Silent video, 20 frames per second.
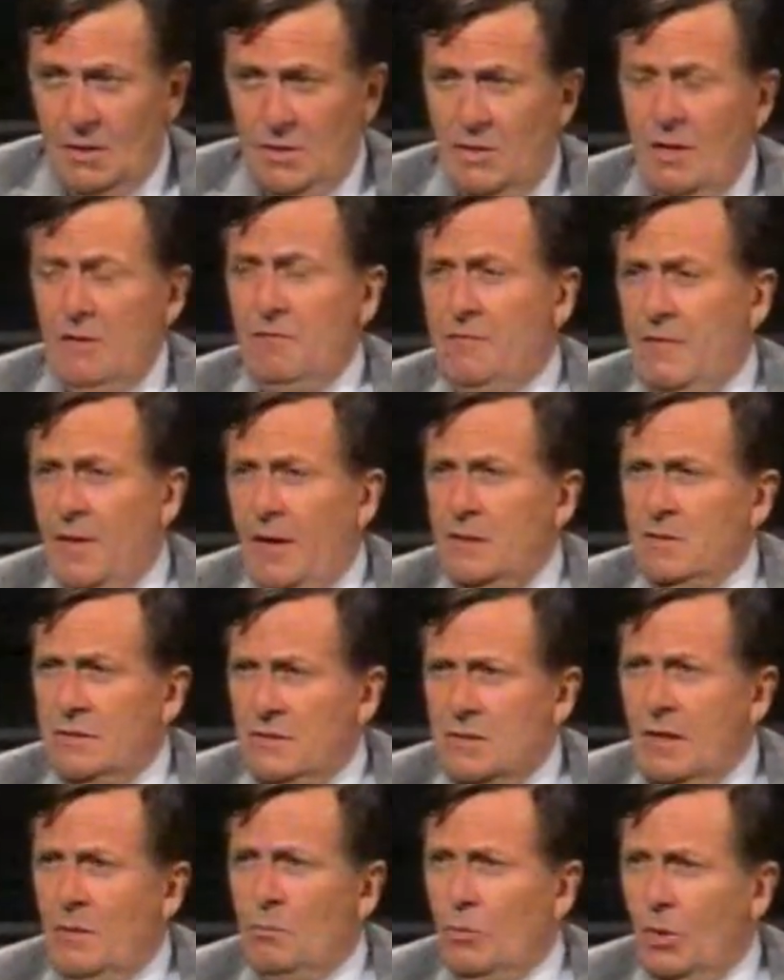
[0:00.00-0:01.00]
they find
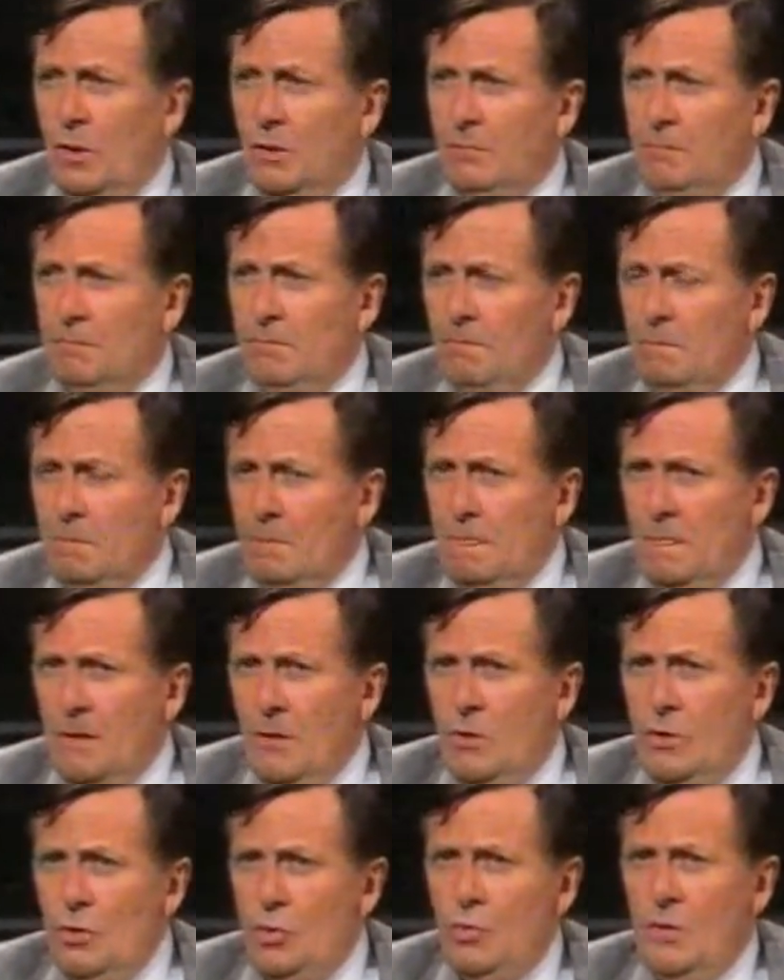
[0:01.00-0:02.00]
someone
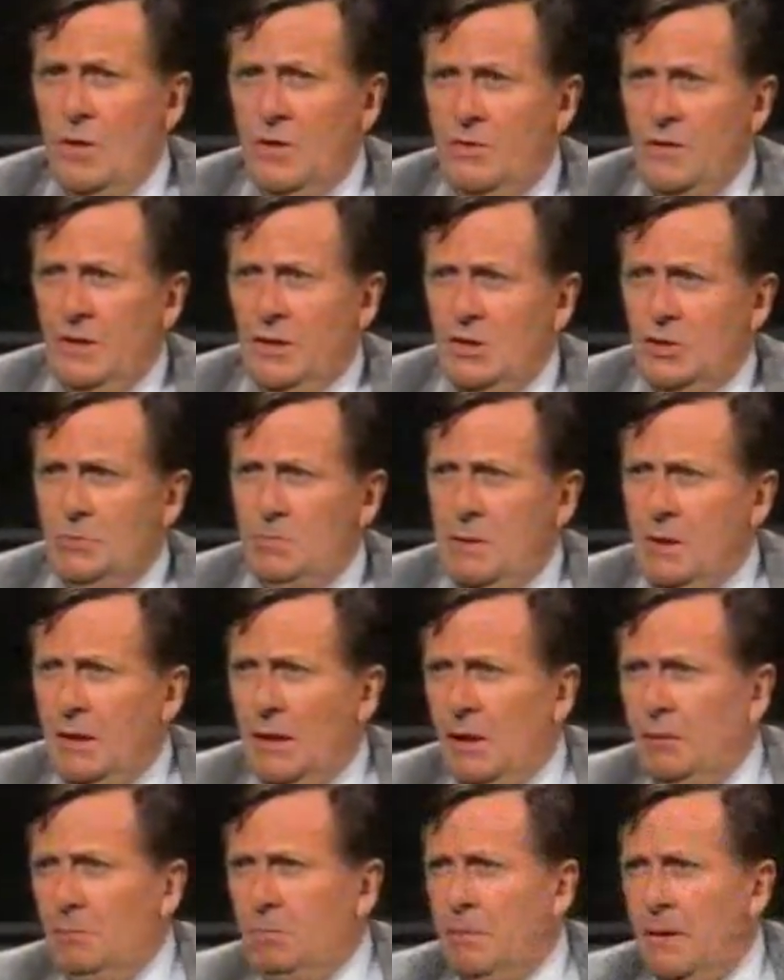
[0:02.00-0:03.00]
who they think is being
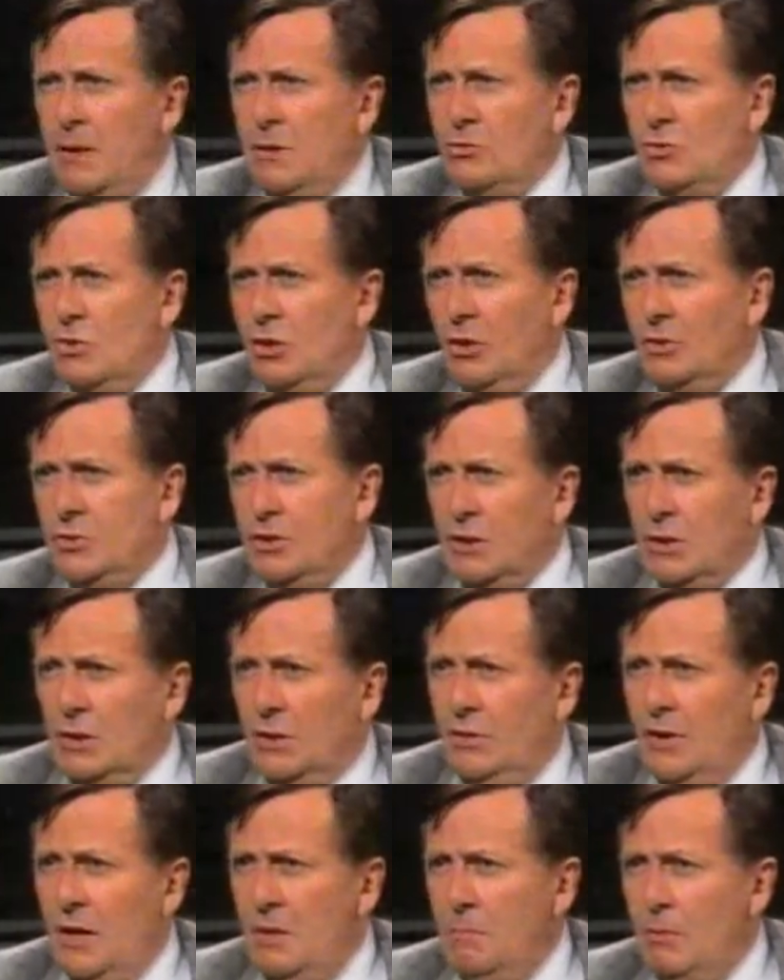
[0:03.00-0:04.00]
unpatriotic,
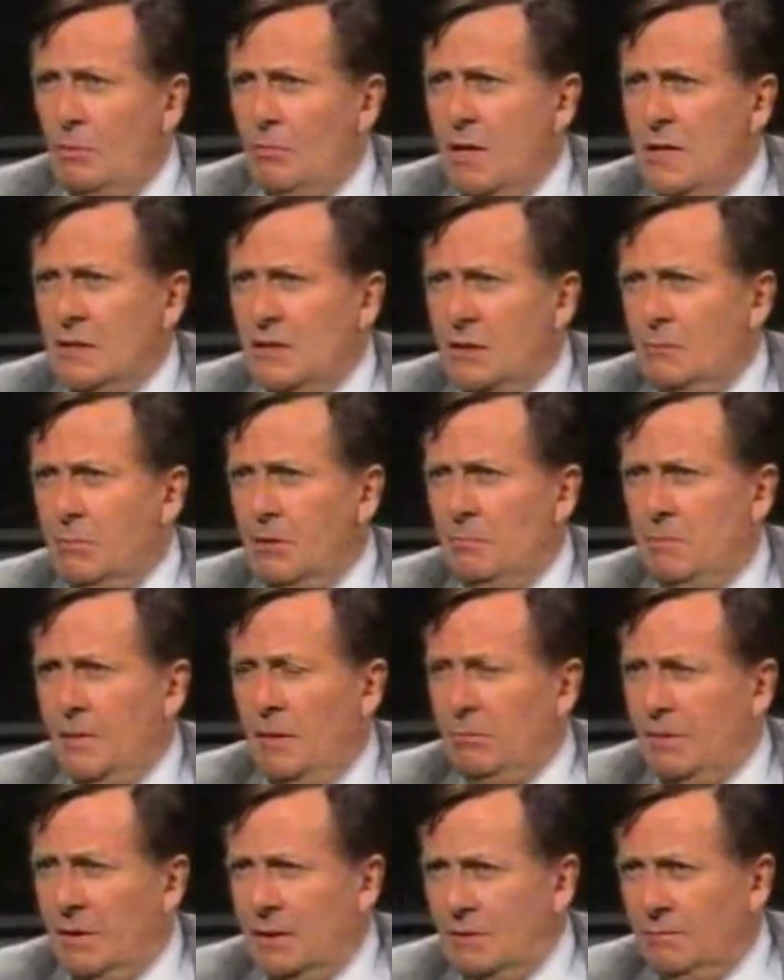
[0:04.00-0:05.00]
and they berate them in
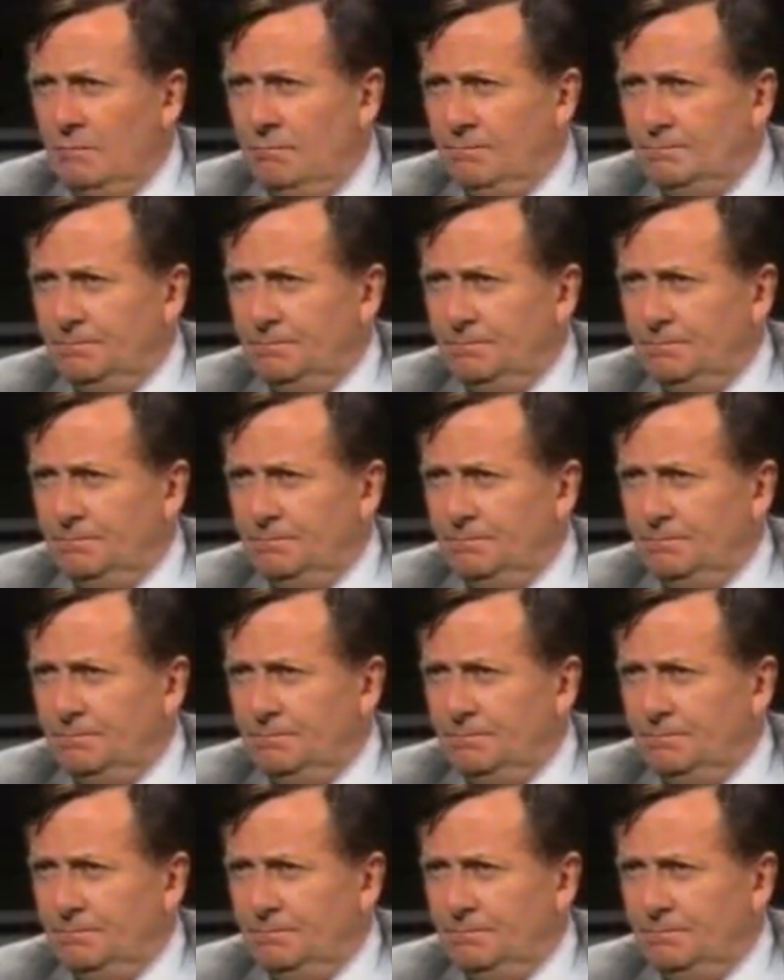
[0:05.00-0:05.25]
public.